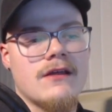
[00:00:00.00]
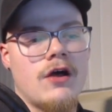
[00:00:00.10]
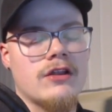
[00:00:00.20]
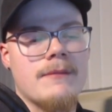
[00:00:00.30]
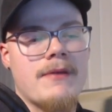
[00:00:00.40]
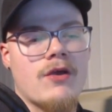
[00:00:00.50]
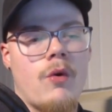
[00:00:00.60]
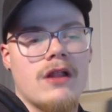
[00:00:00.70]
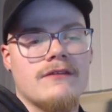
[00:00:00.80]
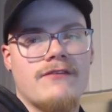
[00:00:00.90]
Olympic
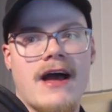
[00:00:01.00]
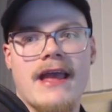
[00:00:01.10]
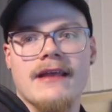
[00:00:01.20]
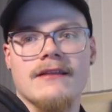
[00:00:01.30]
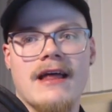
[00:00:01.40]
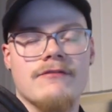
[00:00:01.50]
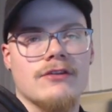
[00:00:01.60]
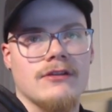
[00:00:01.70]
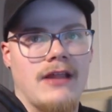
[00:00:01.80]
qualifying level,